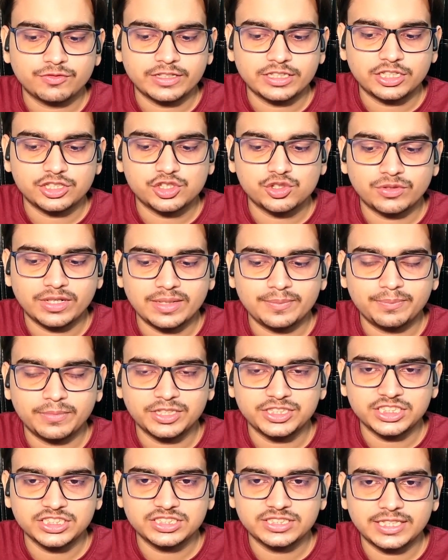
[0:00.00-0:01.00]
whether should I
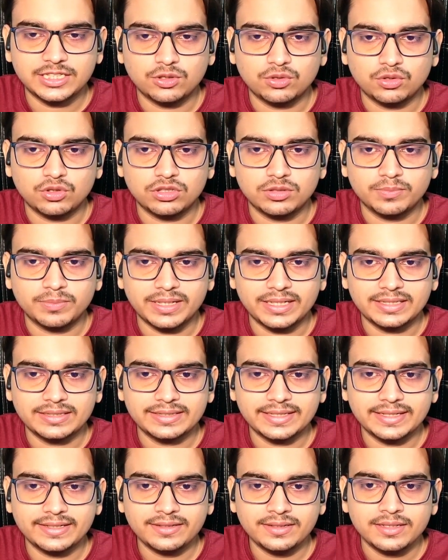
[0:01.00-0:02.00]
purchase that or not.
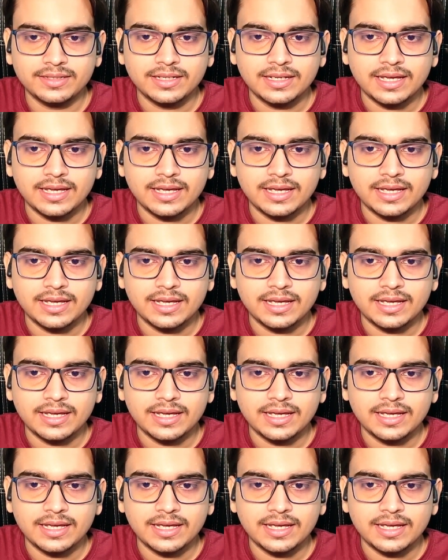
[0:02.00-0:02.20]
But then